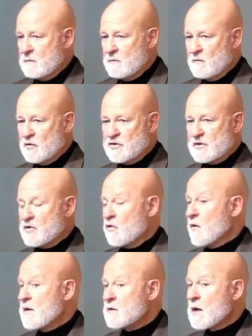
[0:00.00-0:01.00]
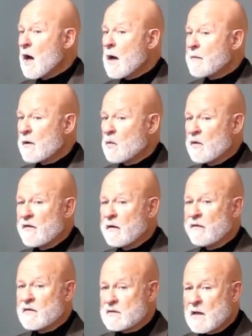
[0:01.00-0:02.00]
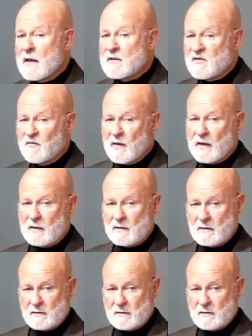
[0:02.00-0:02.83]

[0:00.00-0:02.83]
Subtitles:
which is a great topic within the science of mind.